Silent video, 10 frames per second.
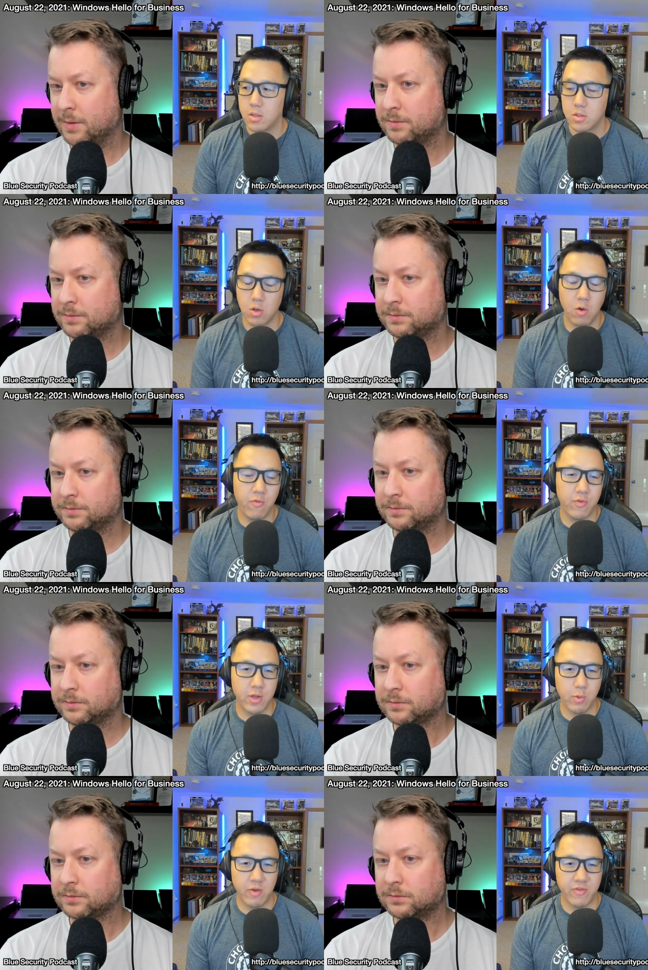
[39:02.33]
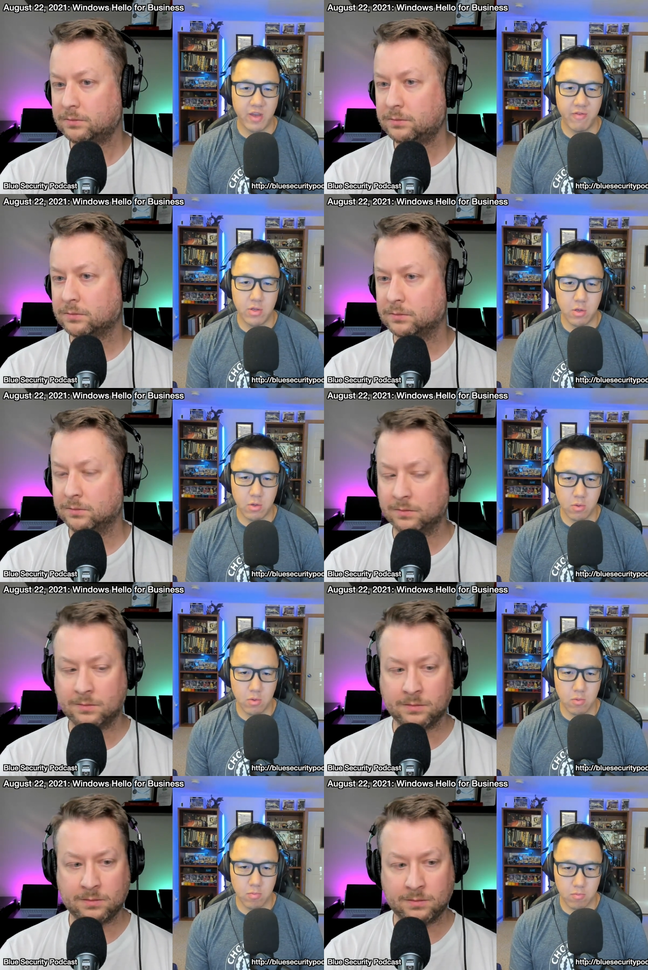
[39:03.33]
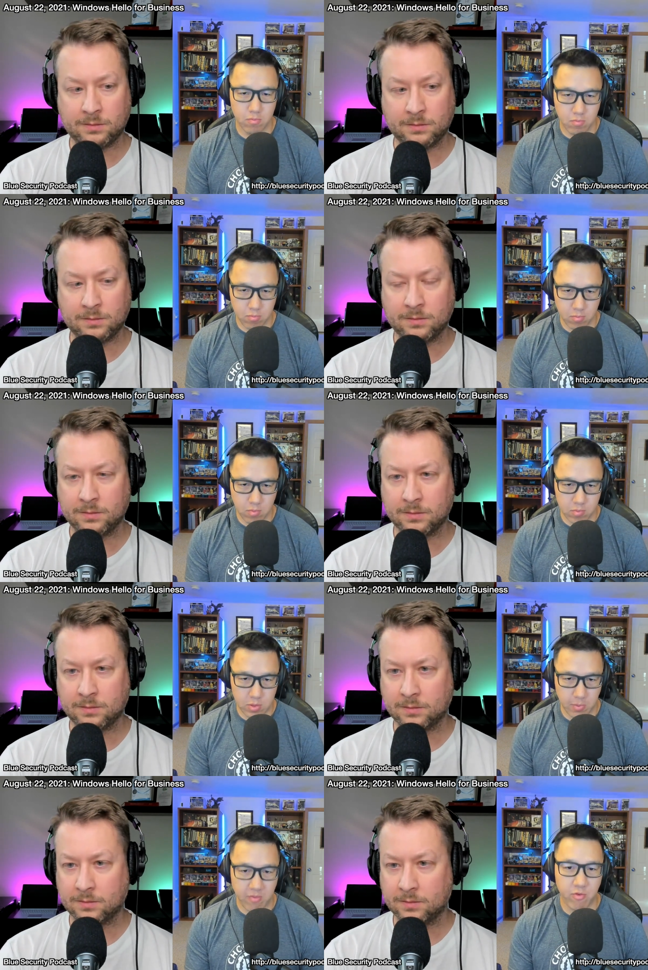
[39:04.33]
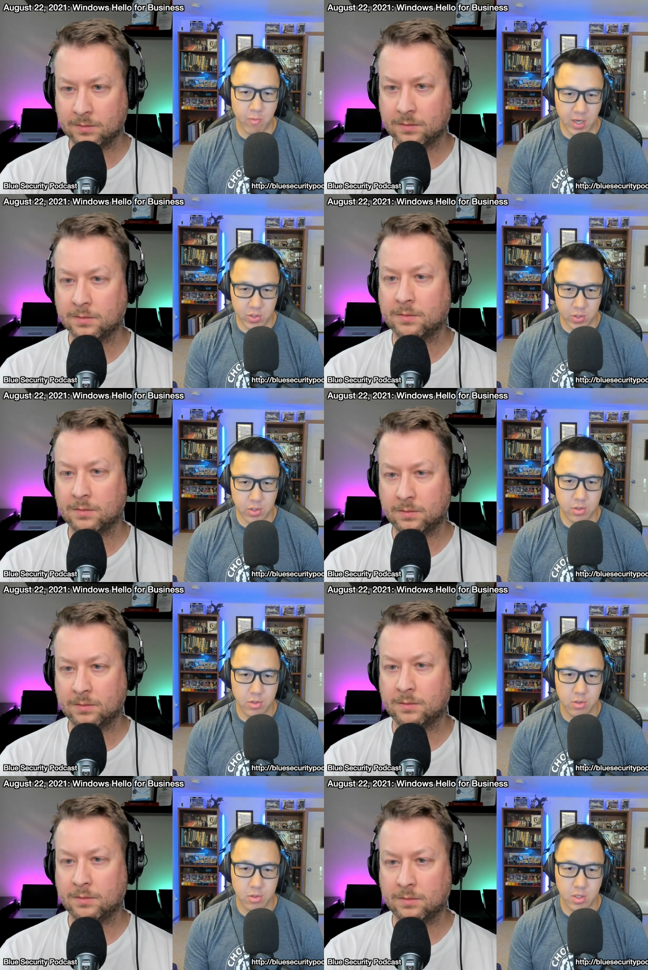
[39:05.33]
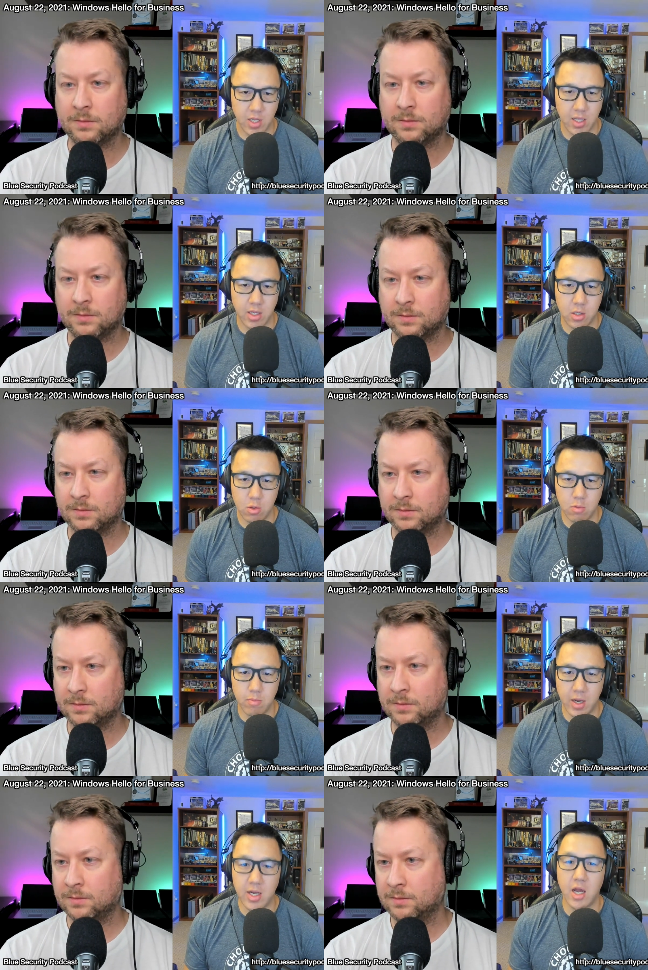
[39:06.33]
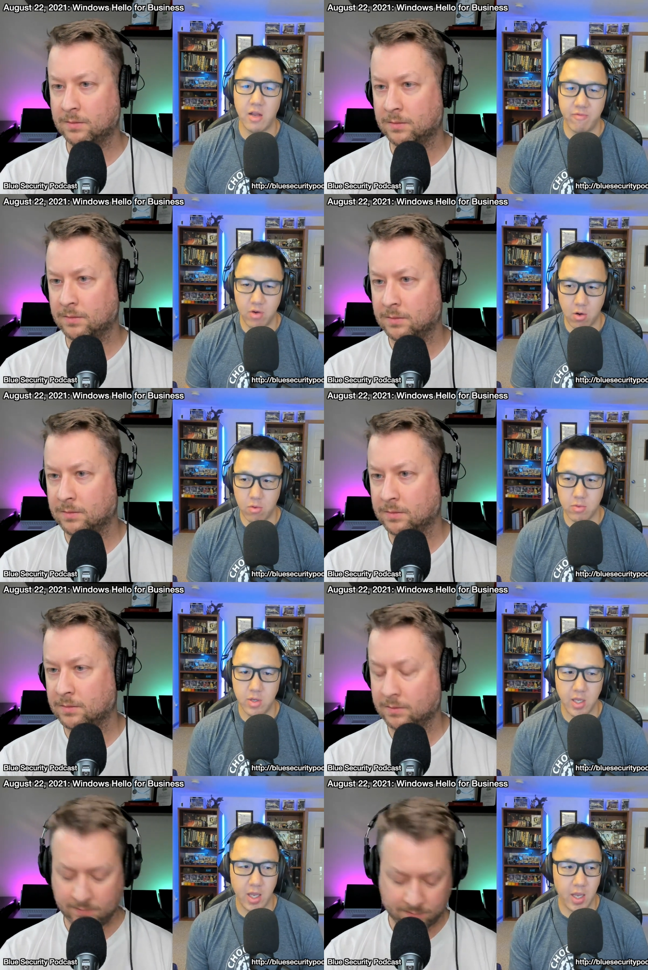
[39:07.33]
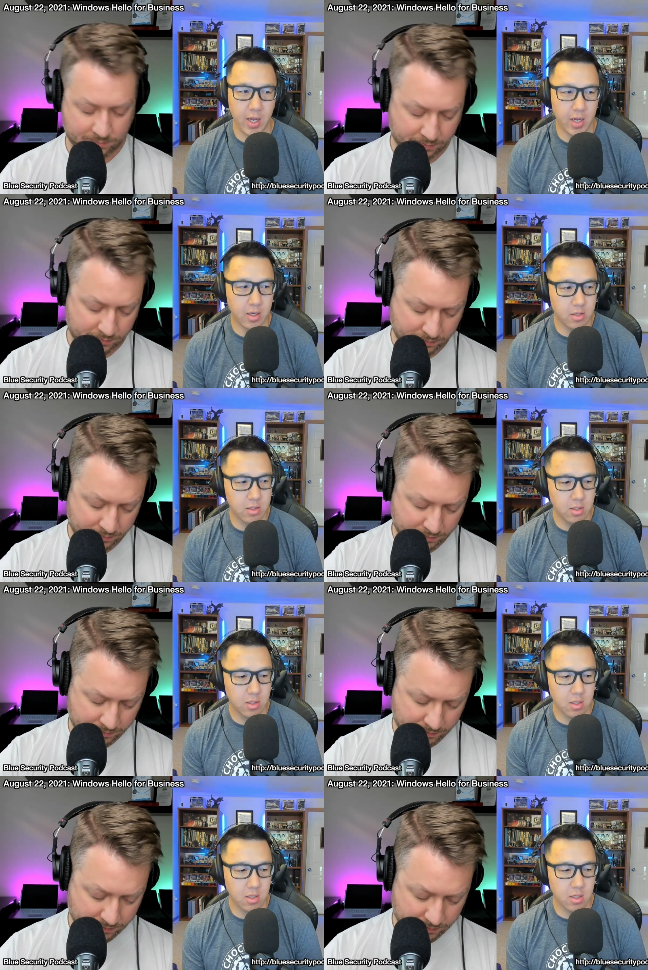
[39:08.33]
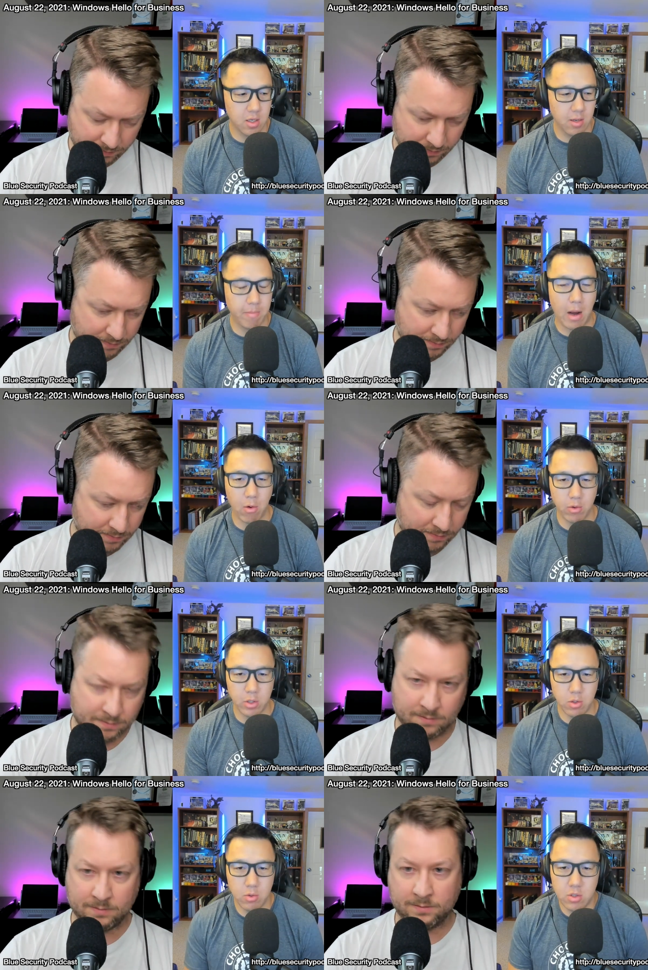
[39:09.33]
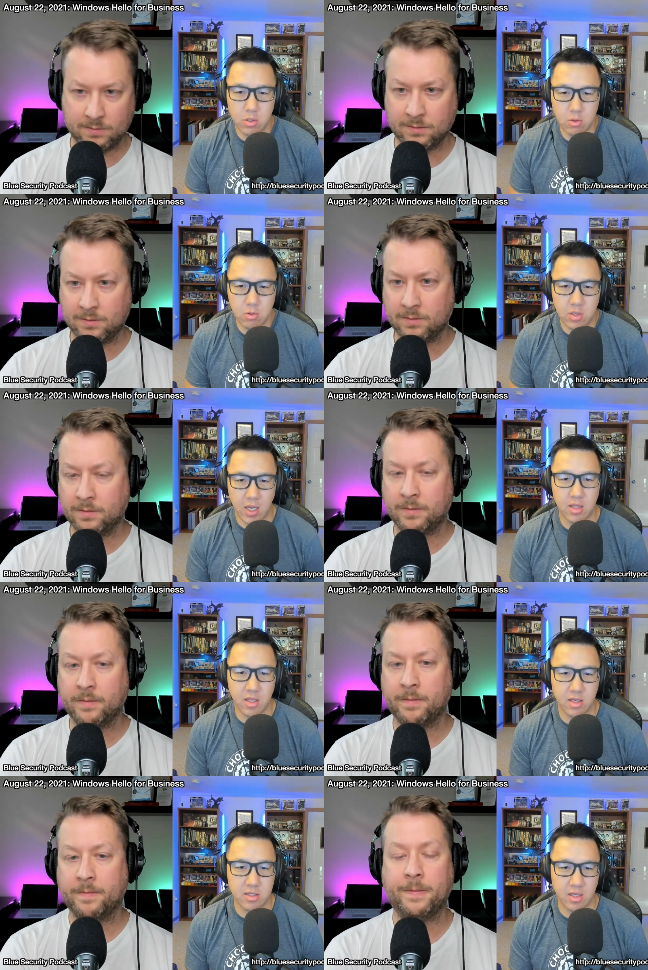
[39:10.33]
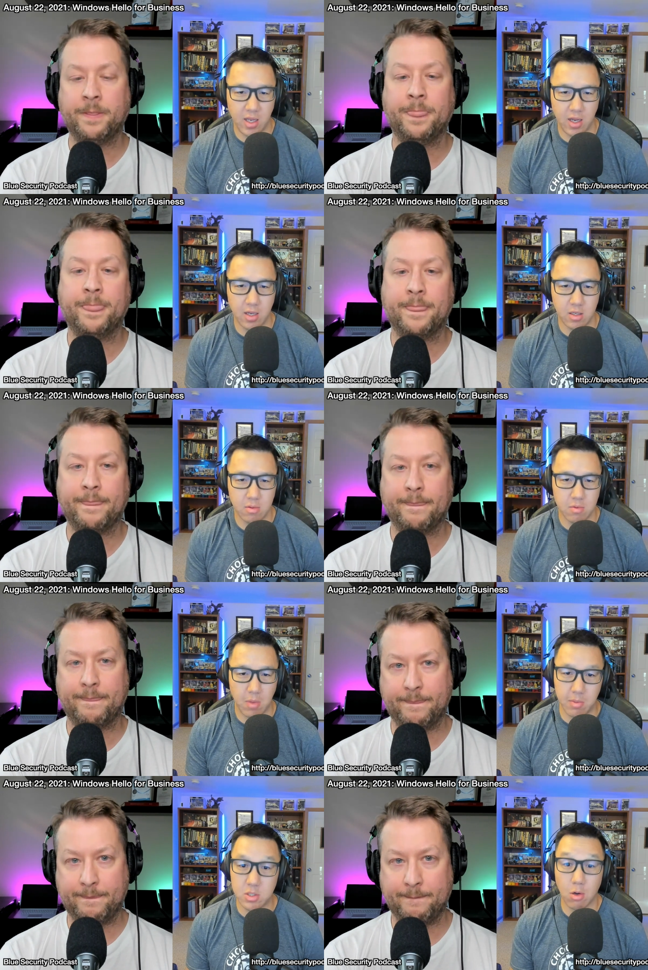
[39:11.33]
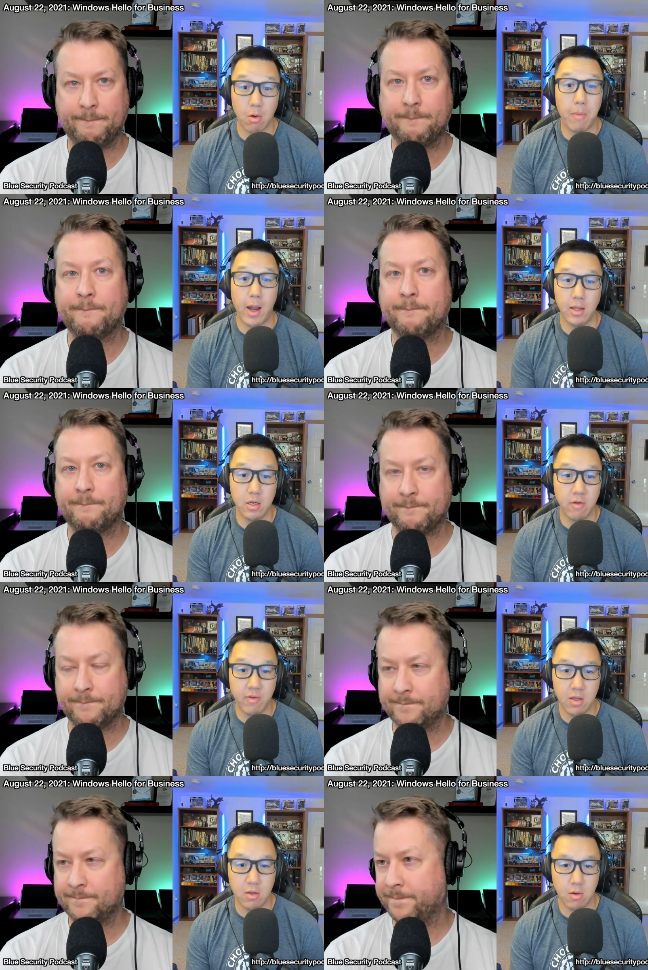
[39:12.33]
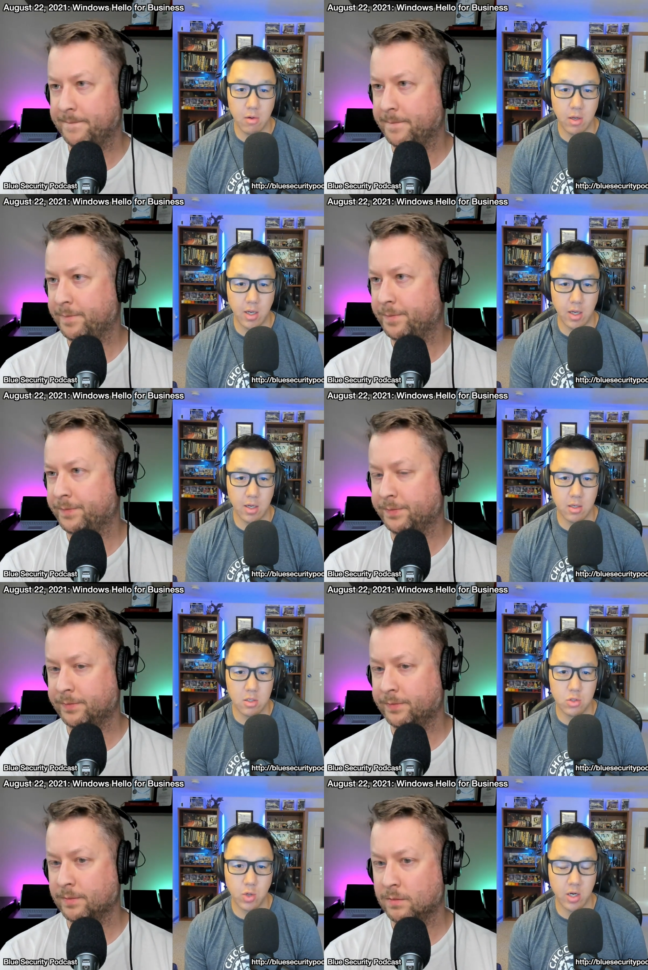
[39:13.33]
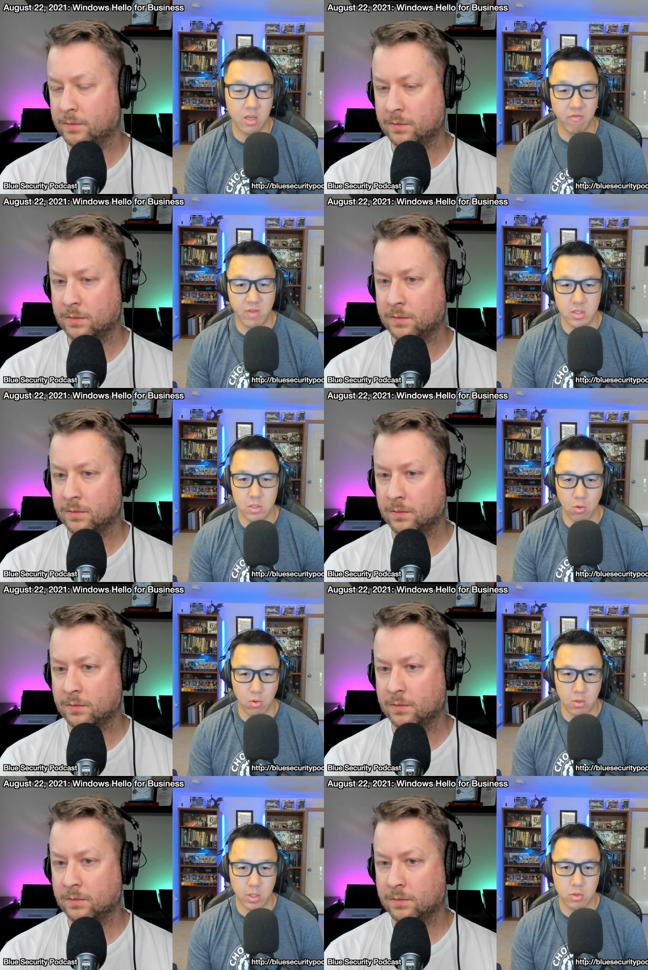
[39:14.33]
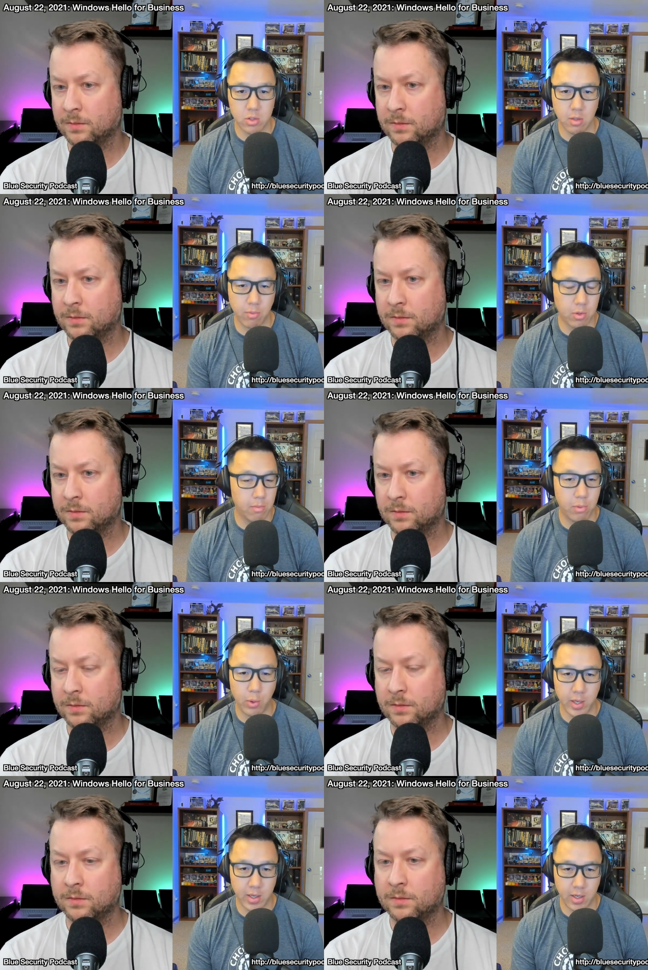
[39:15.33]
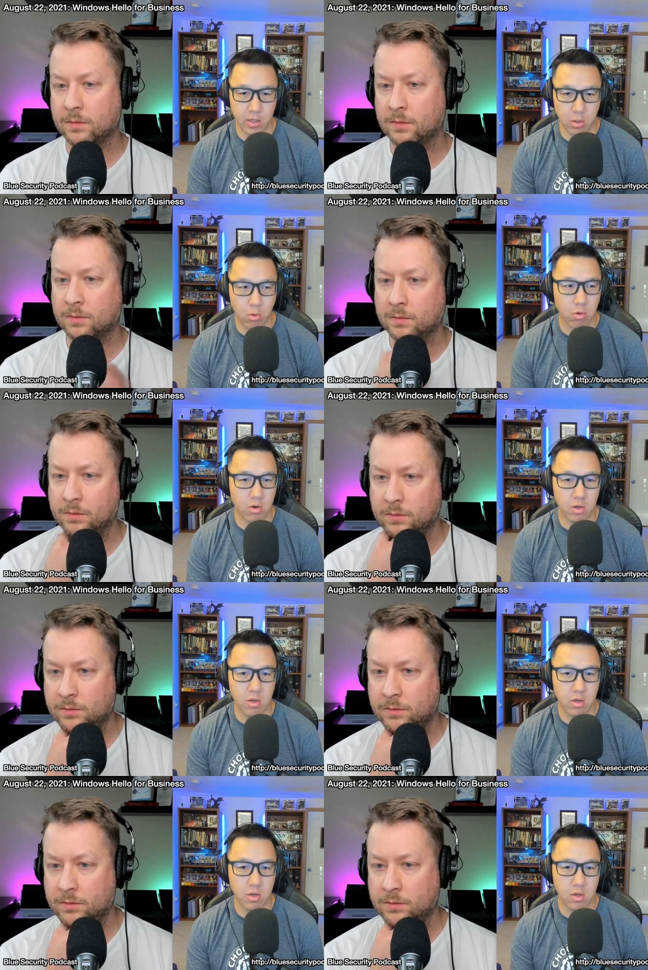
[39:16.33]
Speaker 1: So hopefully we've given you some information today that you may not have known and empowered you to take this and maybe start a pilot of it and try to convince your leadership or deploy it in your